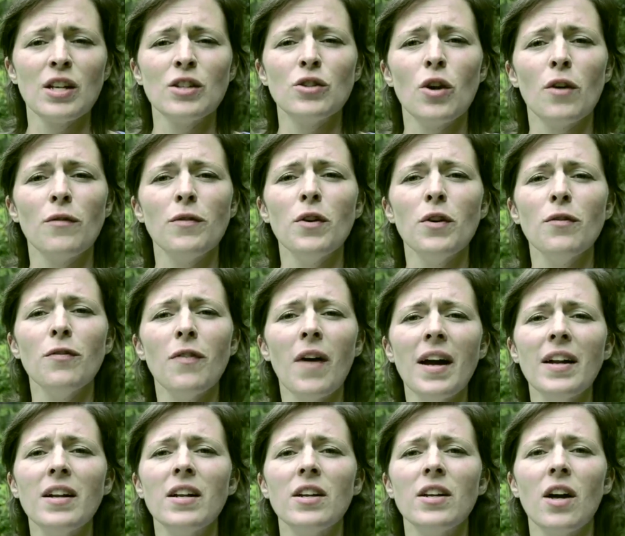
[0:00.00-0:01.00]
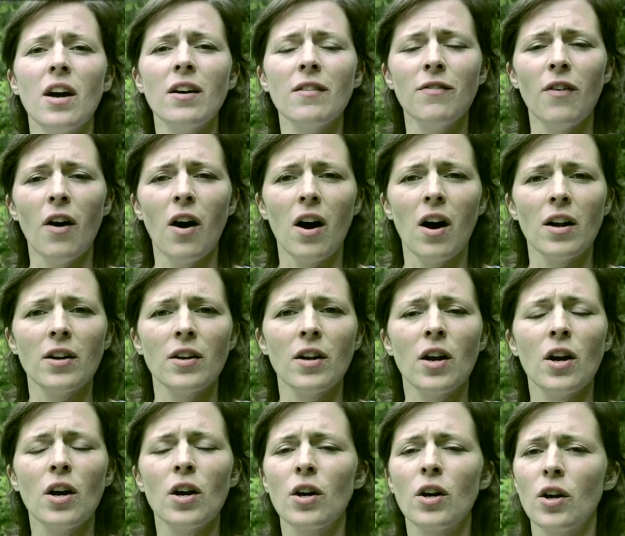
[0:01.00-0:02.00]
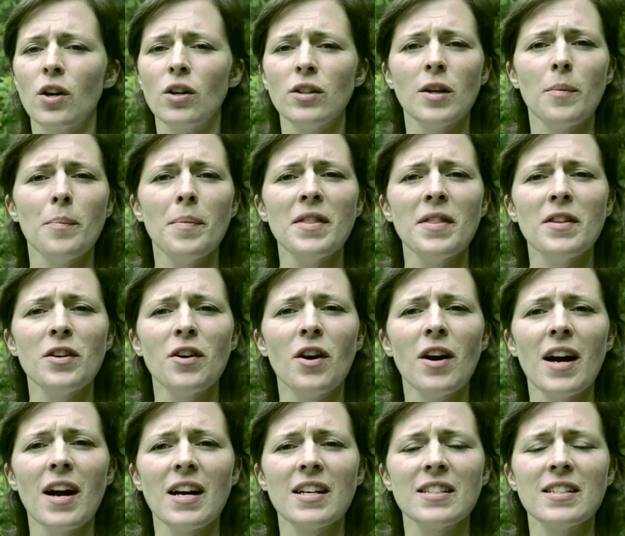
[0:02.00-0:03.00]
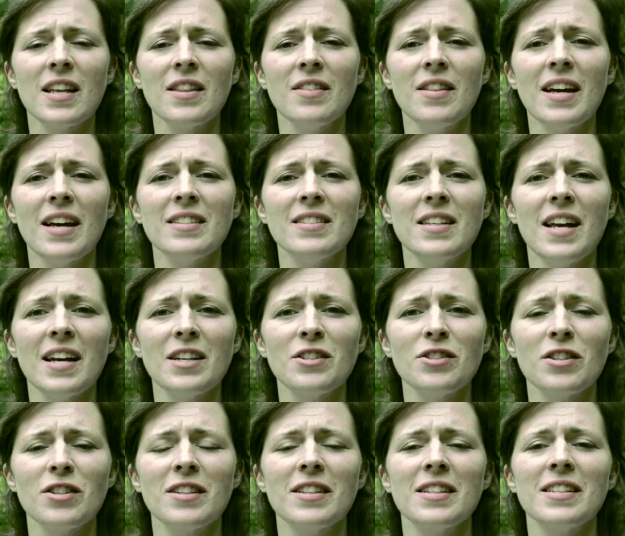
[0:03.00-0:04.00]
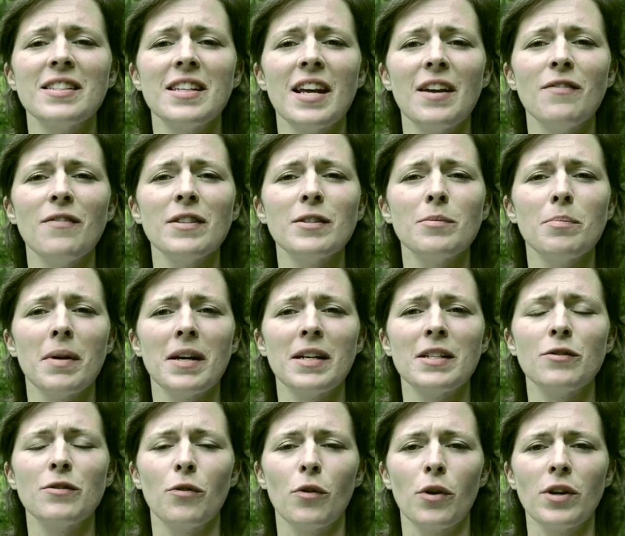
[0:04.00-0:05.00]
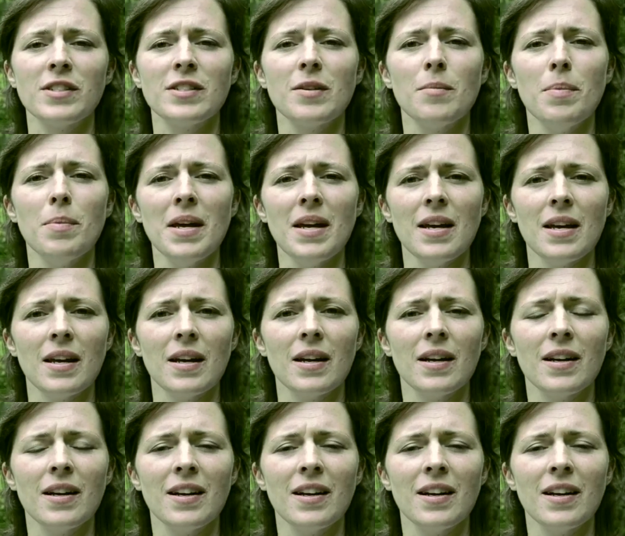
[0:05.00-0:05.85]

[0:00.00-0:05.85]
So if you find a young fawn curled up in the grass, that's actually the safest place for it to be.